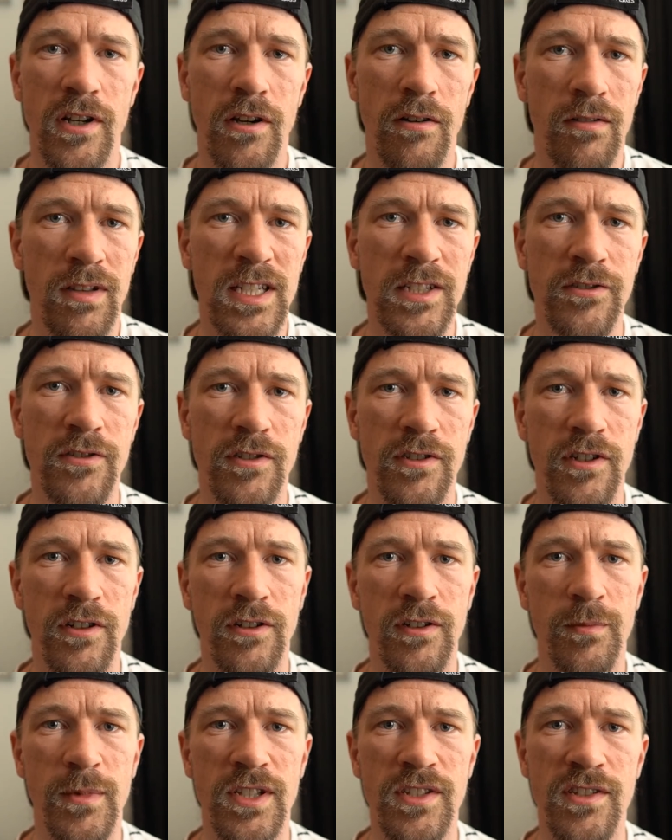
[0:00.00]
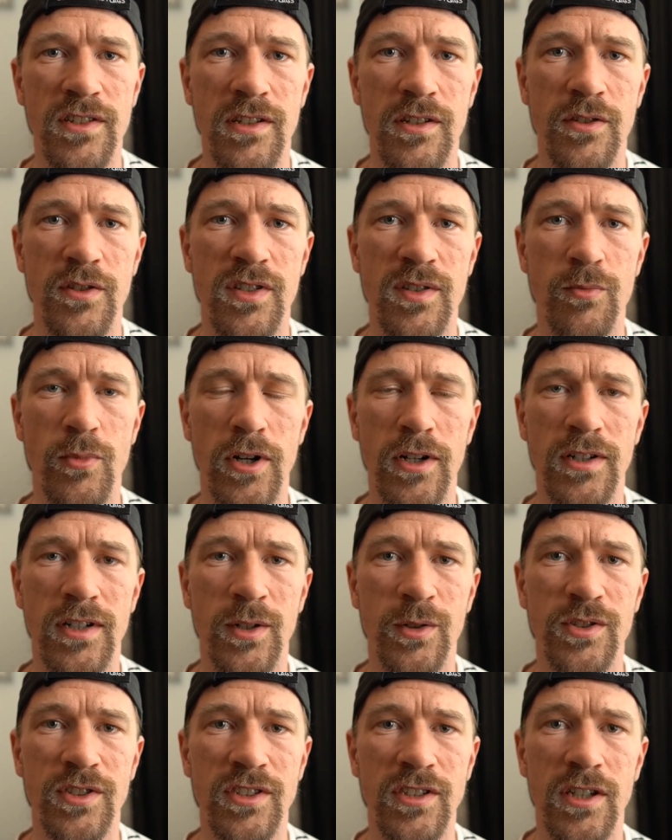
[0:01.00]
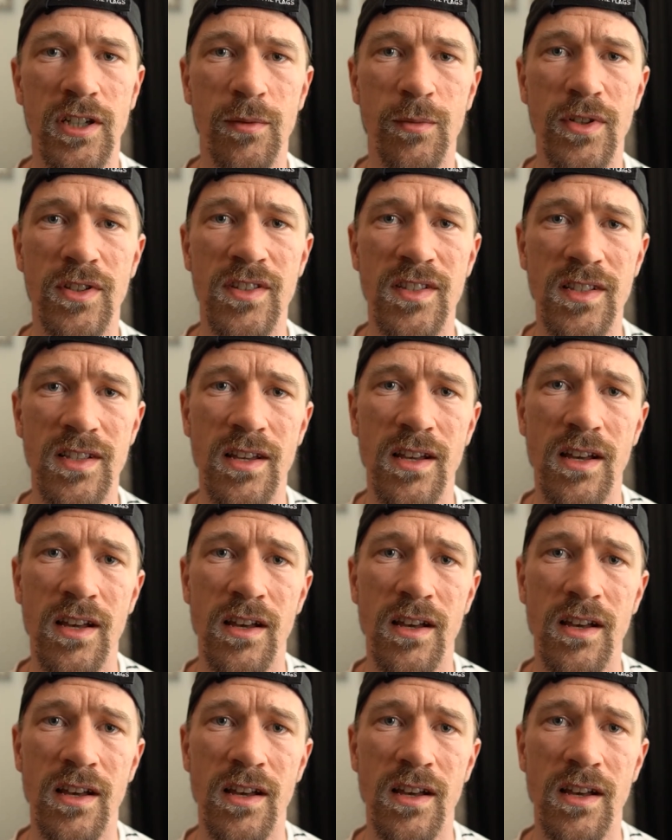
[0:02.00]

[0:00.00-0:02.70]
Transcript: our Literate documents to SmartNotes documents.